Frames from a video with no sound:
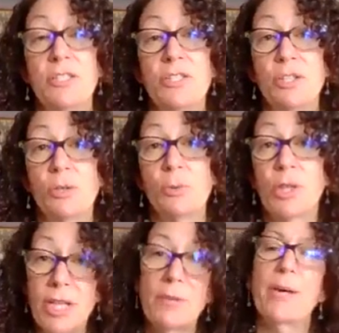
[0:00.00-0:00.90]
So
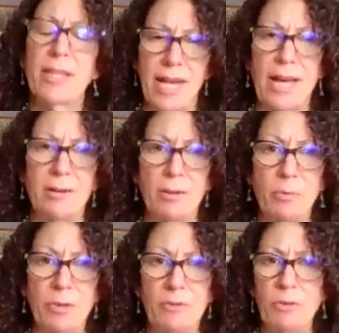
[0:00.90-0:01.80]
think about that
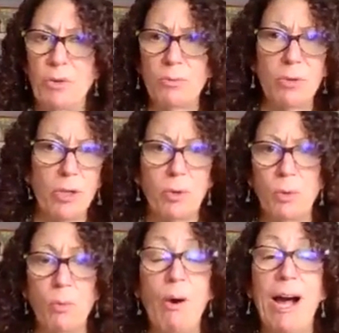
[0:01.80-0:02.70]
if you don't know
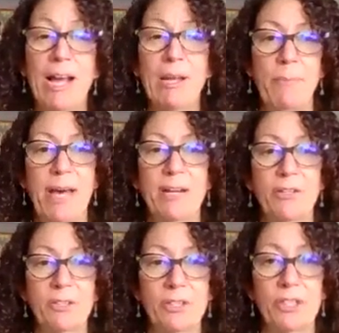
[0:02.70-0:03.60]
why it
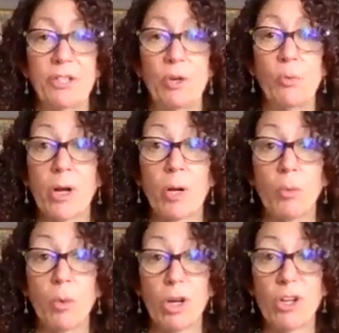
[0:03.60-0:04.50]
matters to know what a
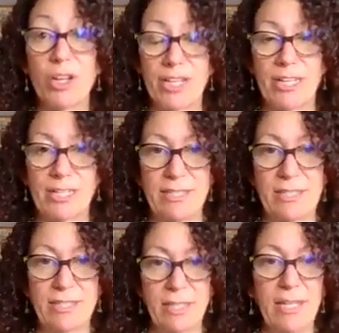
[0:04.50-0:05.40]
word
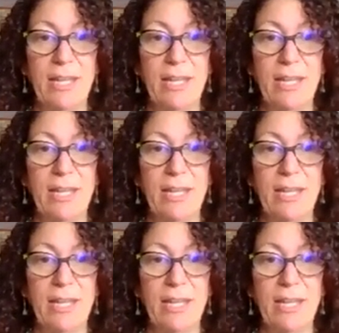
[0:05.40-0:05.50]
is.